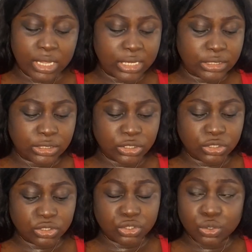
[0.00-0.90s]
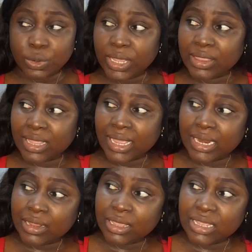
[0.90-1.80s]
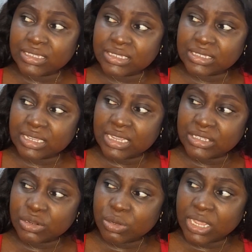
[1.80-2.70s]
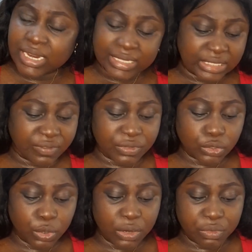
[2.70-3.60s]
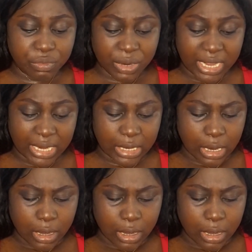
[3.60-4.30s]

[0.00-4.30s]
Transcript: It's showing that it's looking as if it's going to rain.